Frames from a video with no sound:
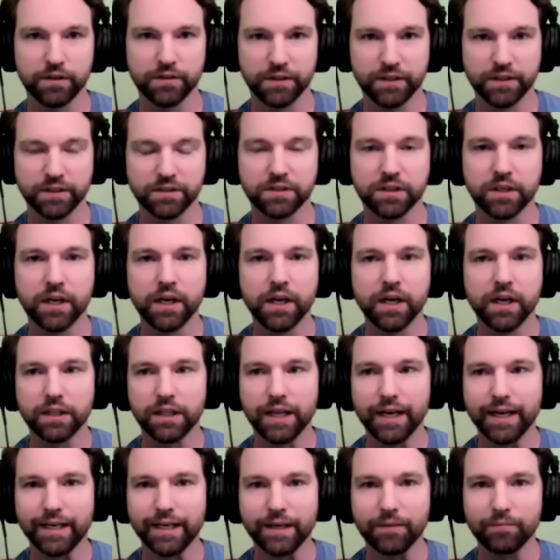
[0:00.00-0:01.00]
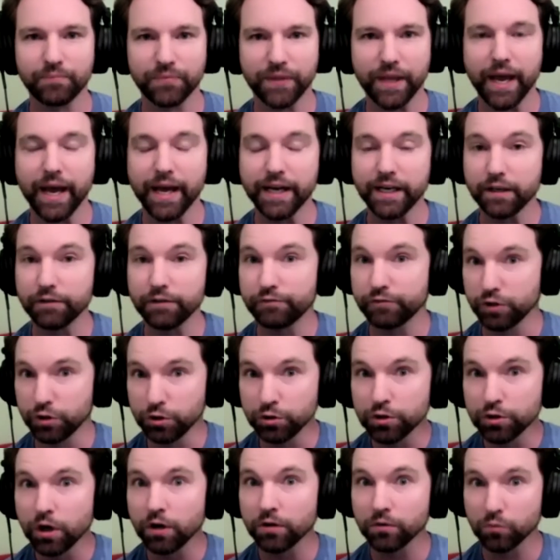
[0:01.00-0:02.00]
on this. Mm-hmm. Like, and if
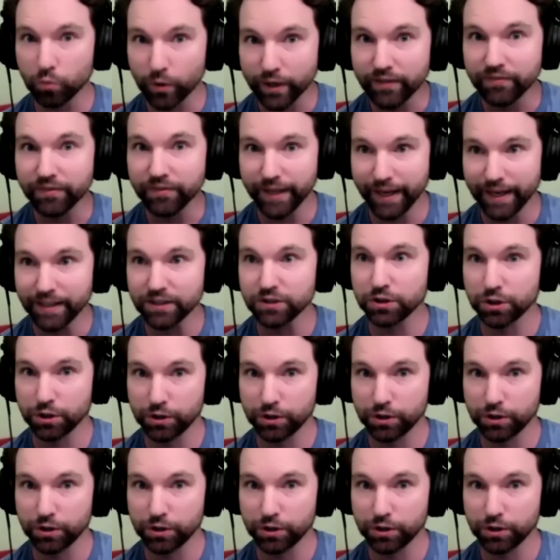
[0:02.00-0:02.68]
you don't win that